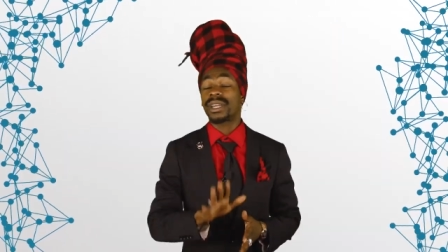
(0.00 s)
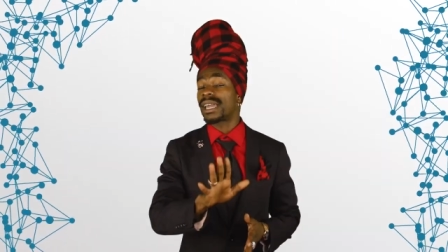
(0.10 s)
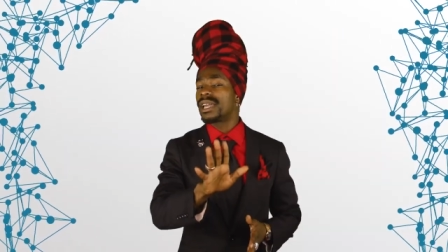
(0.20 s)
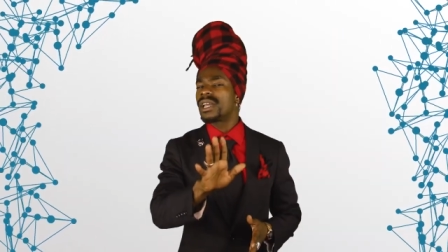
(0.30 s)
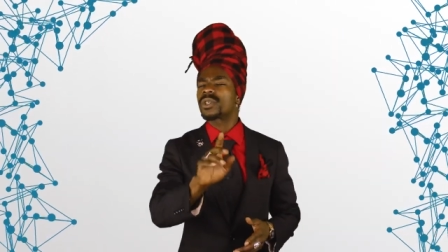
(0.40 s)

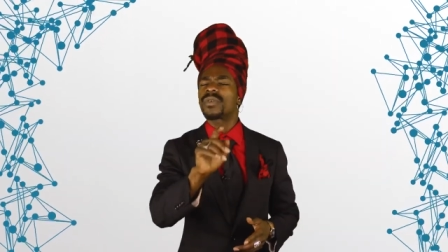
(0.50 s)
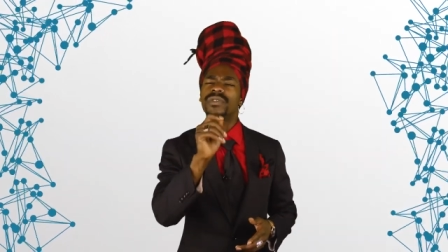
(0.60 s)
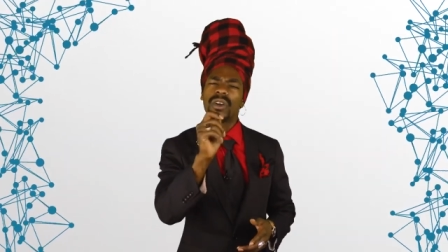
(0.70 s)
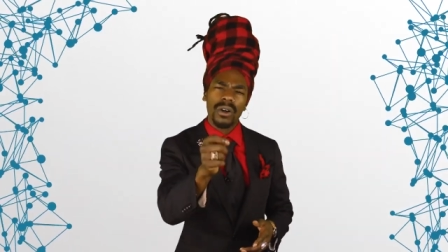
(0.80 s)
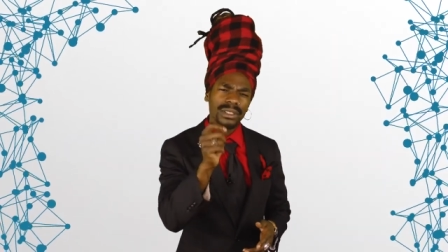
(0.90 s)
Okay, so
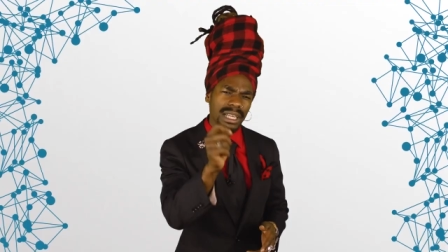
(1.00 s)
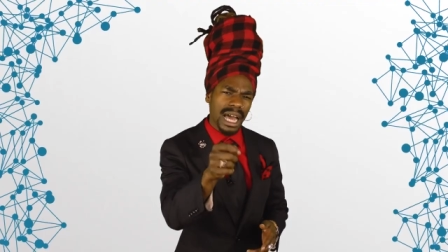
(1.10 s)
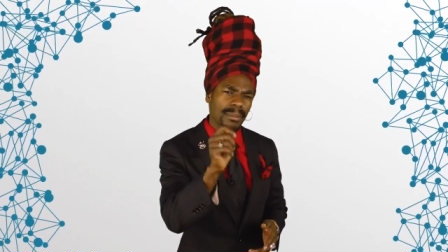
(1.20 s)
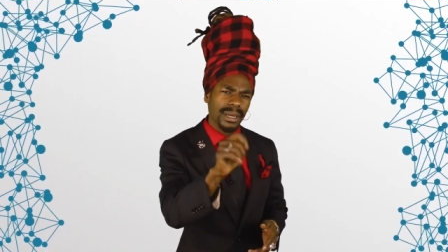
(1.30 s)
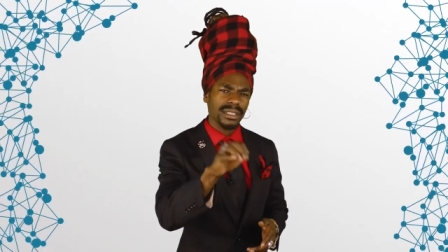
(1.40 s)
we've talked a
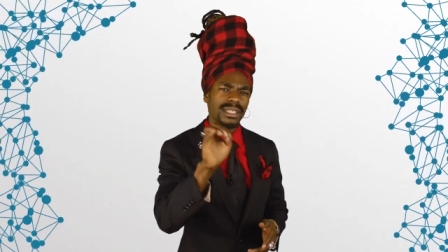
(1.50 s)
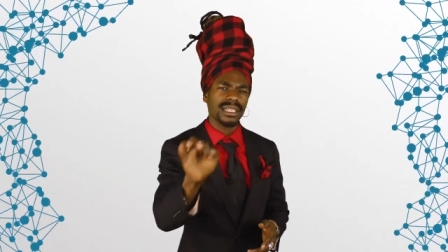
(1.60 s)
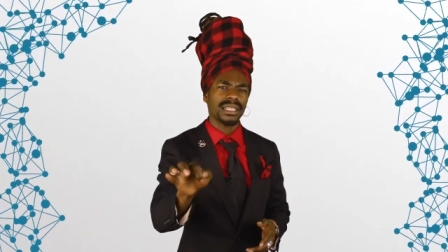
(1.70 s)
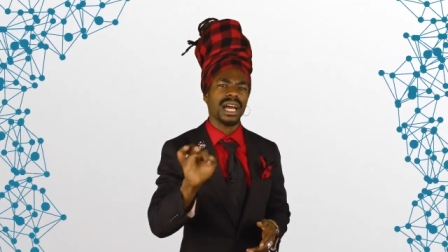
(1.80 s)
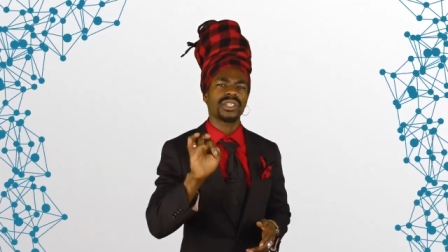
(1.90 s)
lot about the
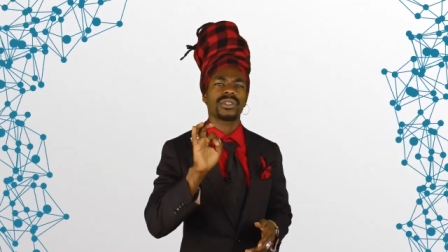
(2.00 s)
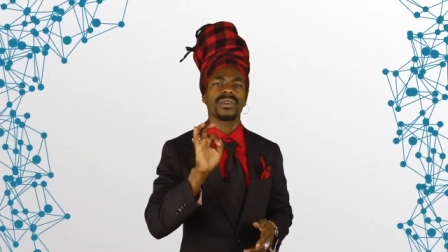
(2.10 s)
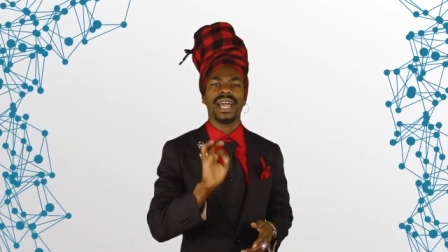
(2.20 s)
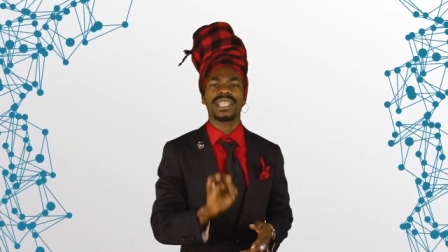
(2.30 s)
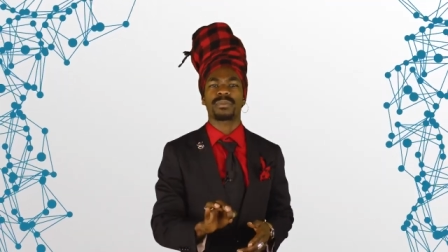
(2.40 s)

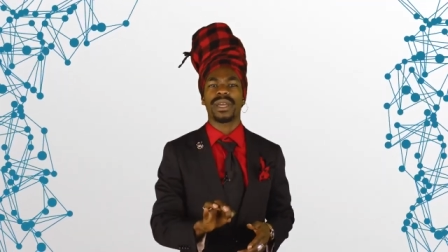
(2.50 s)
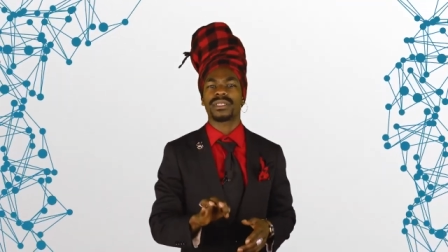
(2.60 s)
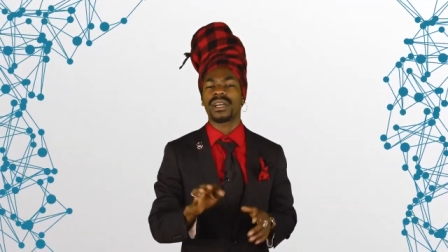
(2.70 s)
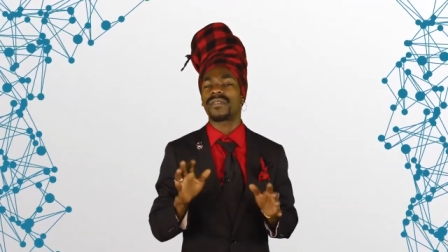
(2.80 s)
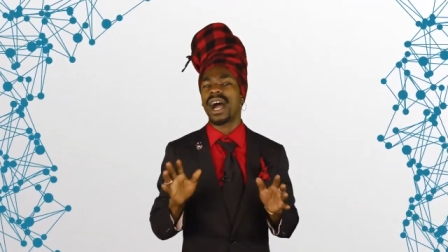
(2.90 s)
technological
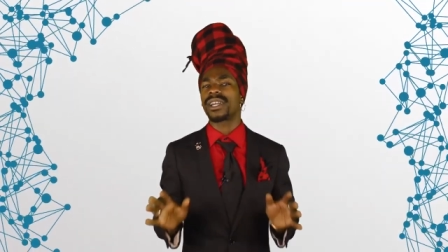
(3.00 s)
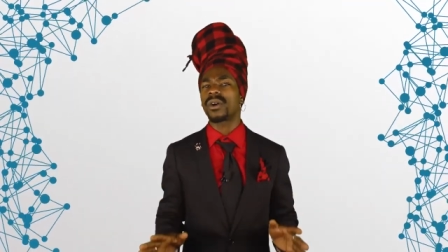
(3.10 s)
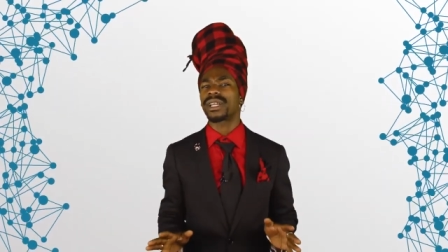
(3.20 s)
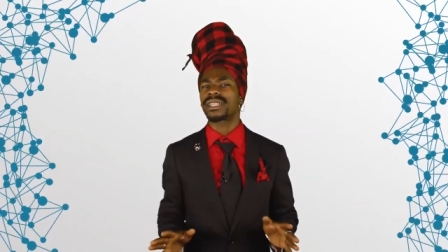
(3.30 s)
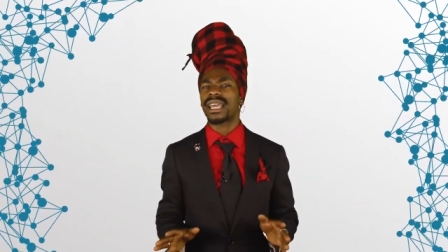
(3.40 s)
aspects of
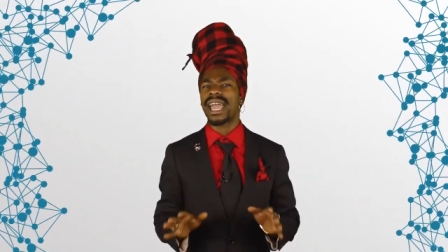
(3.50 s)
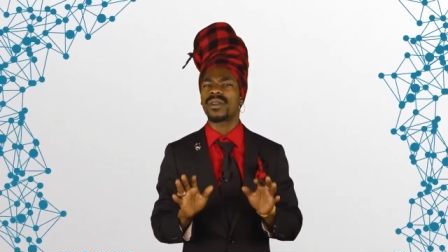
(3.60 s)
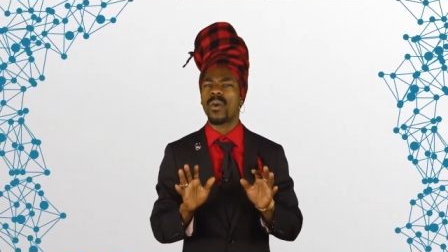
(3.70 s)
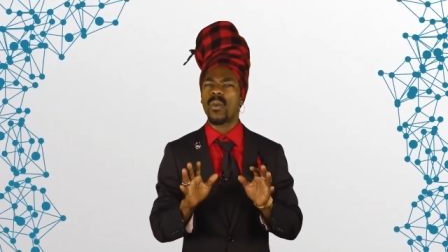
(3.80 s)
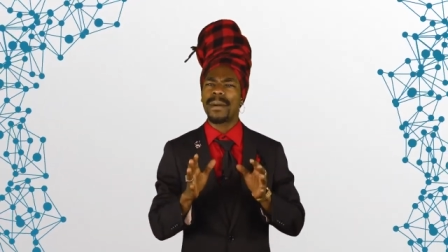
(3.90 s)
IOTX
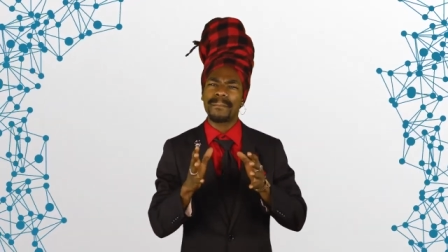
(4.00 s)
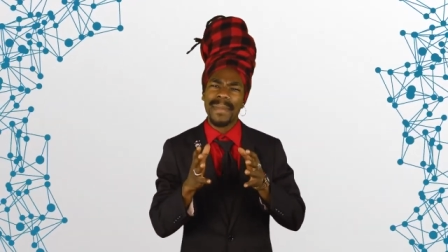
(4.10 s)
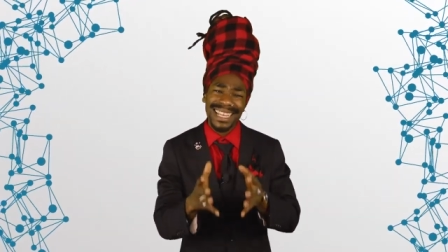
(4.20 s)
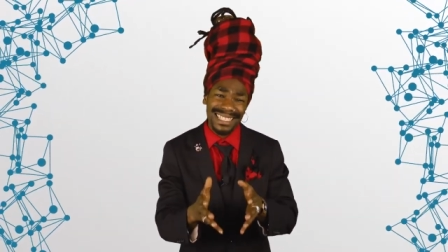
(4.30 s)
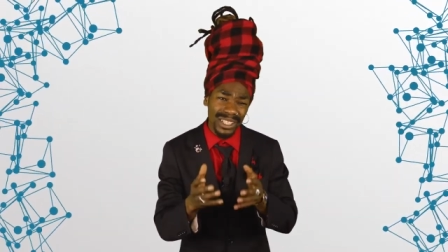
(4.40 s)
and what
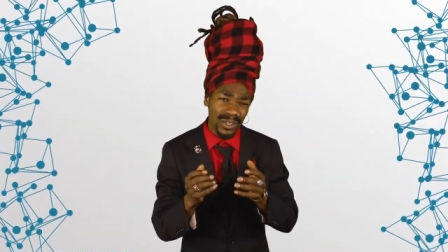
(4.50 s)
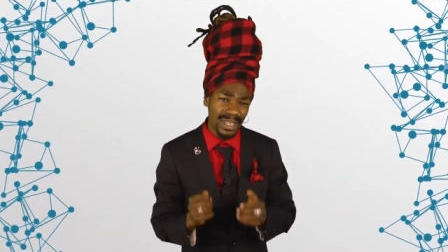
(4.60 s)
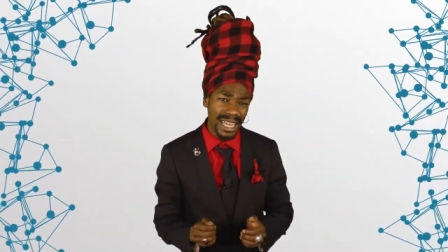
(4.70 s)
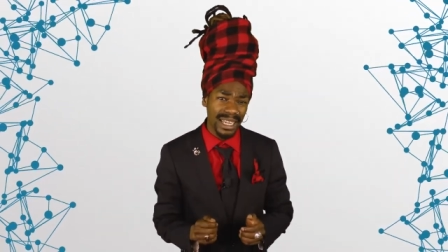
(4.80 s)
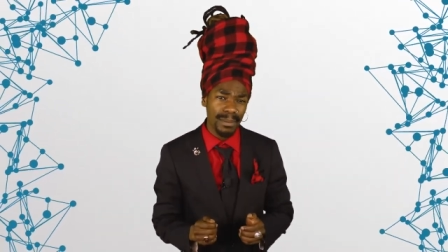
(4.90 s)
makes it
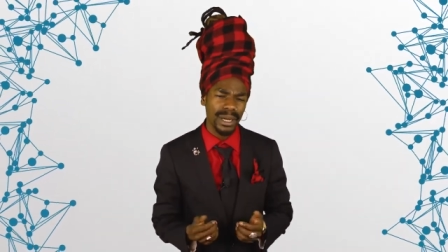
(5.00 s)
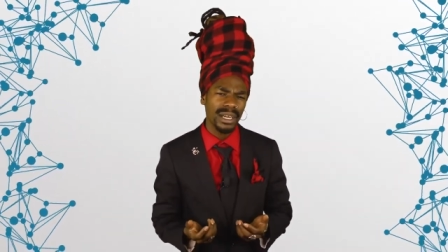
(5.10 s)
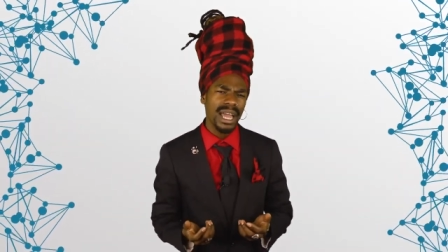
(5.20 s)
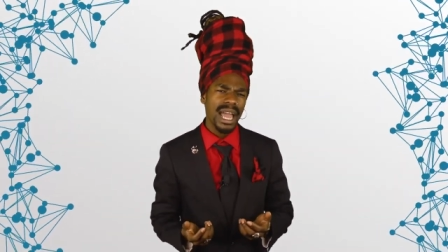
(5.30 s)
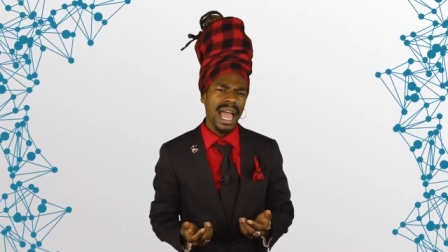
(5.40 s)
unique,
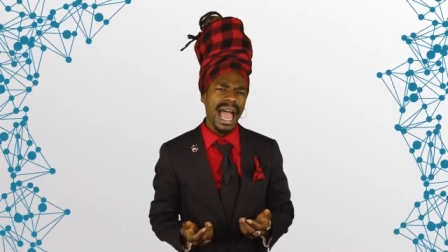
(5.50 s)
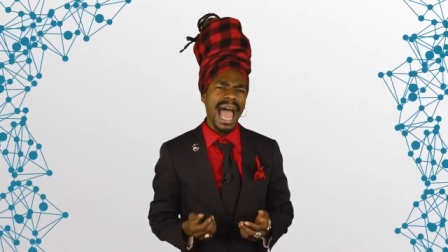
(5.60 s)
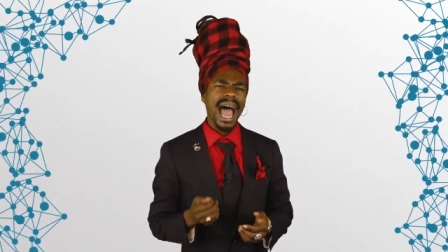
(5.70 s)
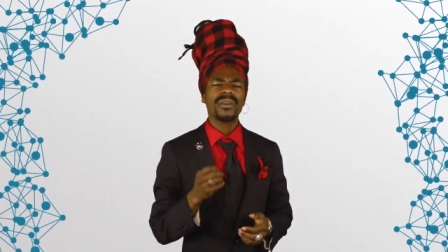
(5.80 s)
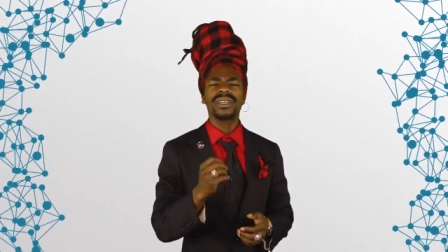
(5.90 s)
but
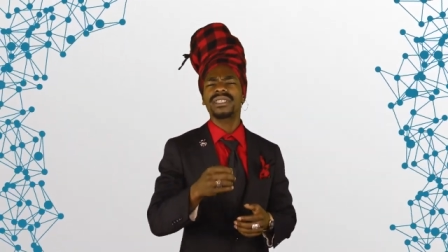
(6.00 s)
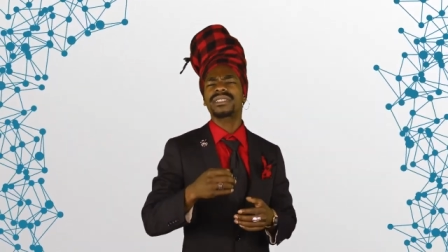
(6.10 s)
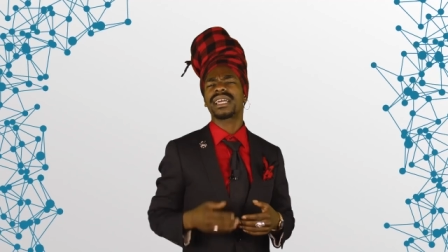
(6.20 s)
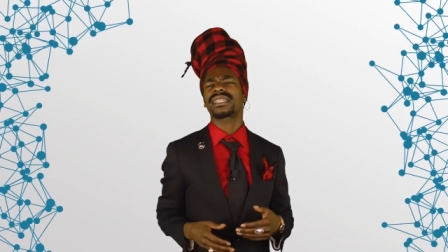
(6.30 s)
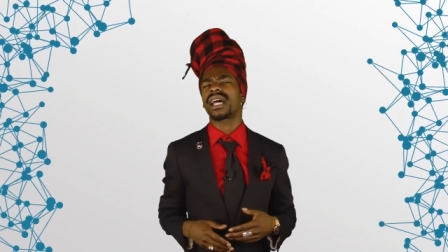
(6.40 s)
how can
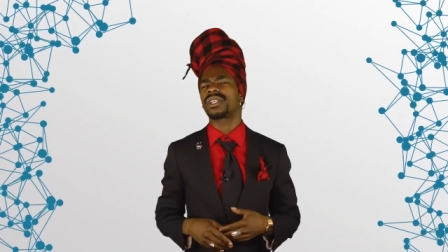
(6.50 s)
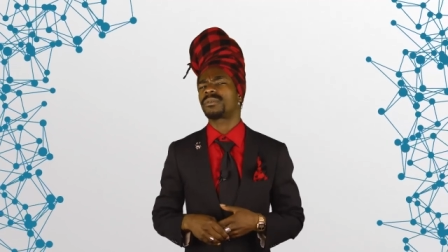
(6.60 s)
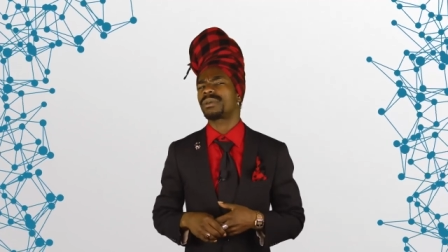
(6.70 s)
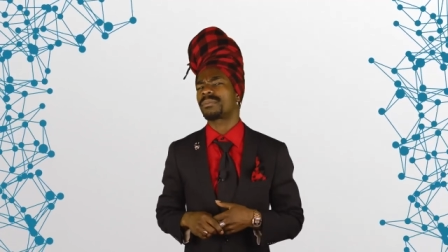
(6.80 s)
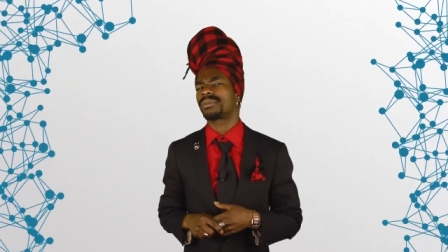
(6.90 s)
this
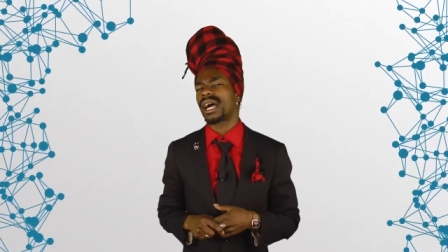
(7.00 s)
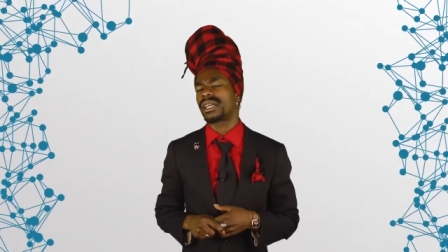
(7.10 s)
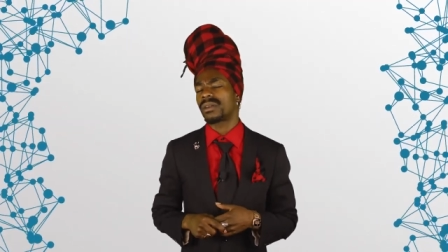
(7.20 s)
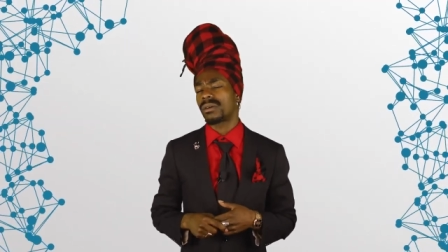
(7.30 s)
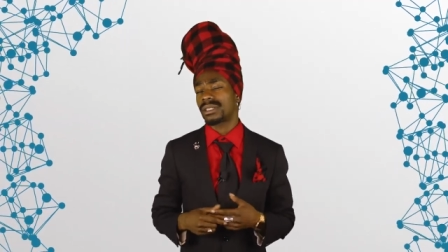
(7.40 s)
technology be
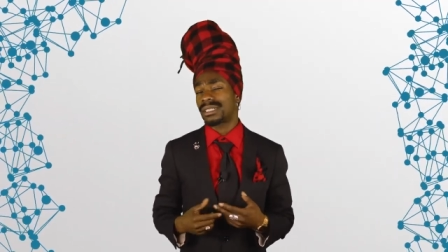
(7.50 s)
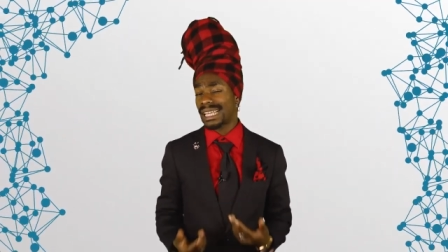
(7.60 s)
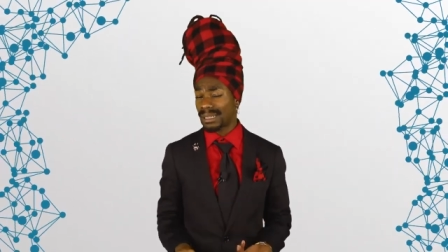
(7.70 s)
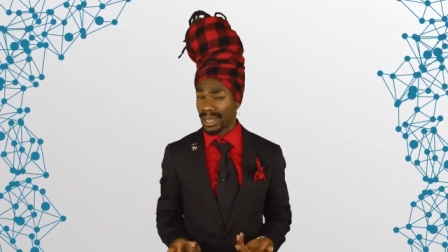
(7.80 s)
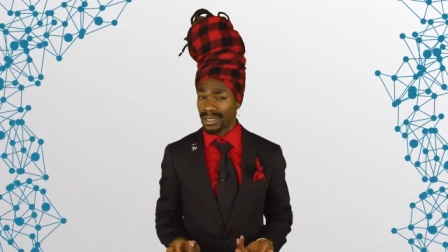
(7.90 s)
applied on a
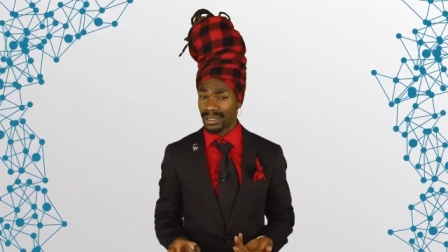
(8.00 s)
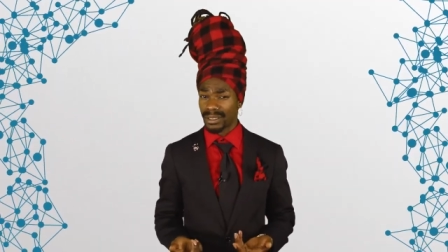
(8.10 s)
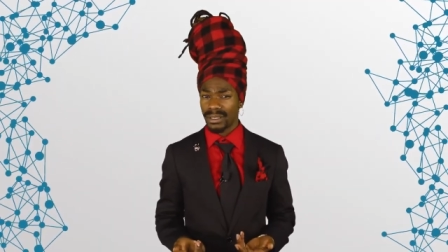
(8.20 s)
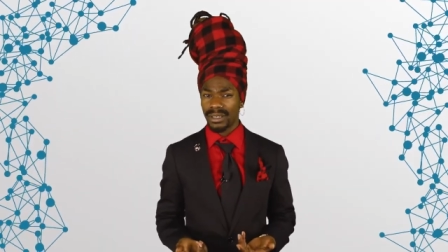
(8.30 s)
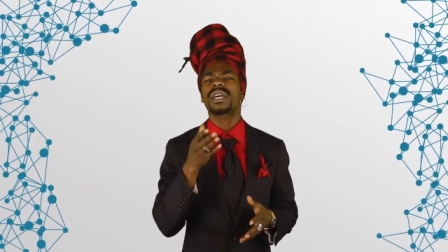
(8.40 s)
daily basis?